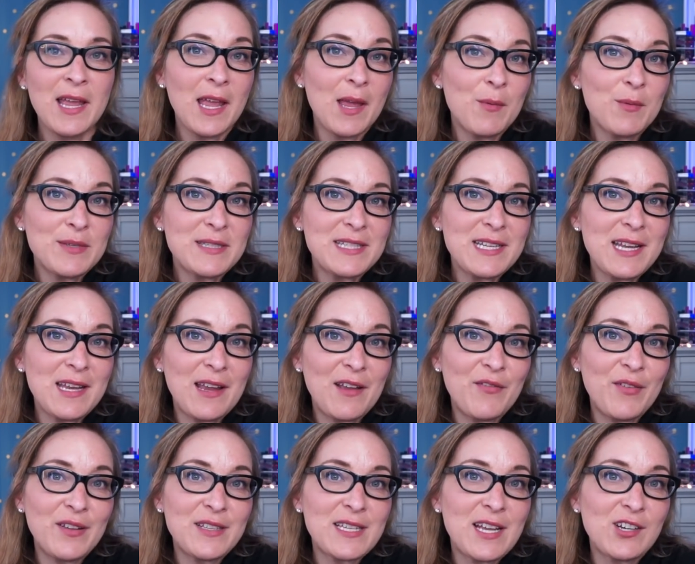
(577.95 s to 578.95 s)
And we'll see
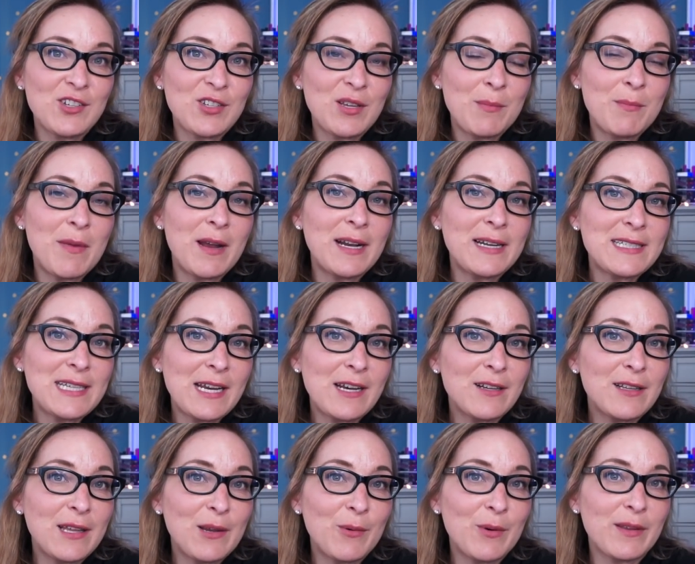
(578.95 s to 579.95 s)
if it's actually
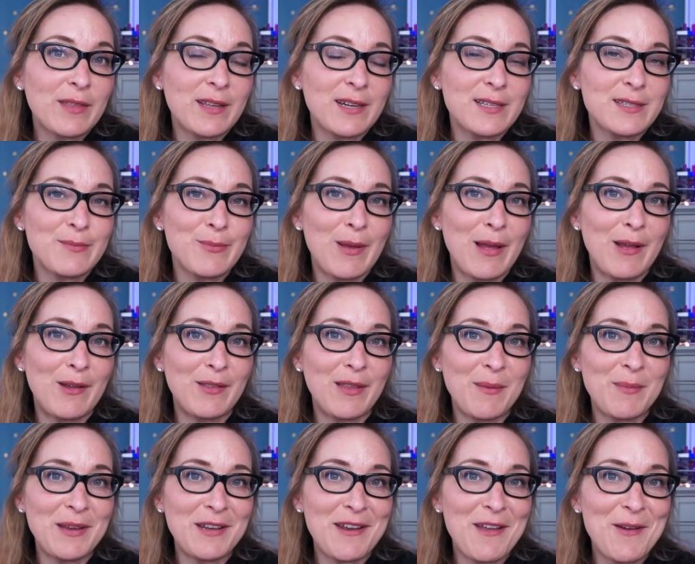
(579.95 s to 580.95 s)
monetarily worth it as well.
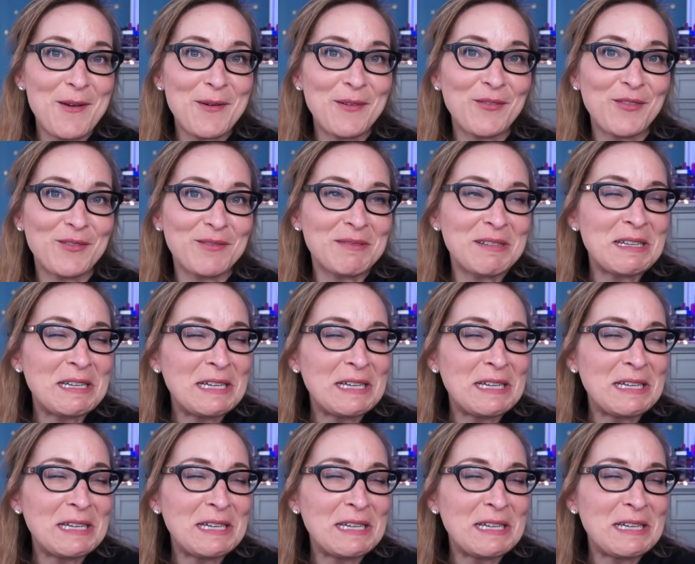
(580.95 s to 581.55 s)
Let me know if